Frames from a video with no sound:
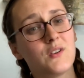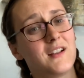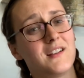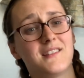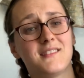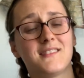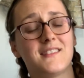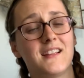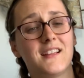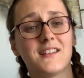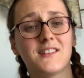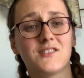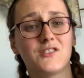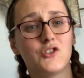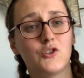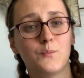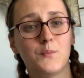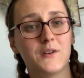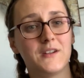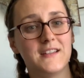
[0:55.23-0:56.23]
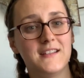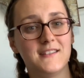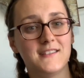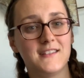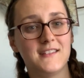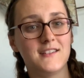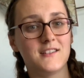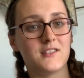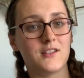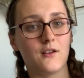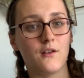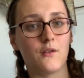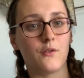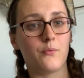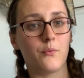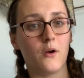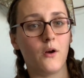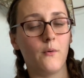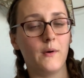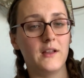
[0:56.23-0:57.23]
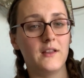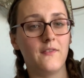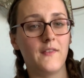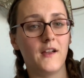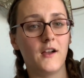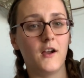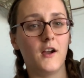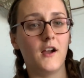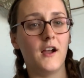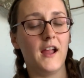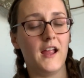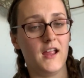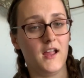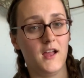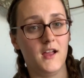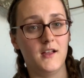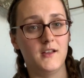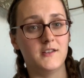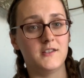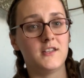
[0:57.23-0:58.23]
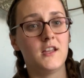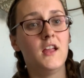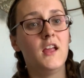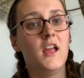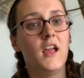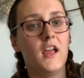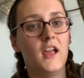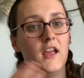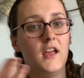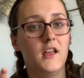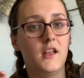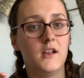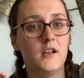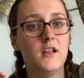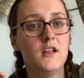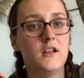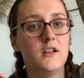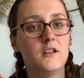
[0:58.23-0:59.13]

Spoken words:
I just think it's super easy to throw in there, and it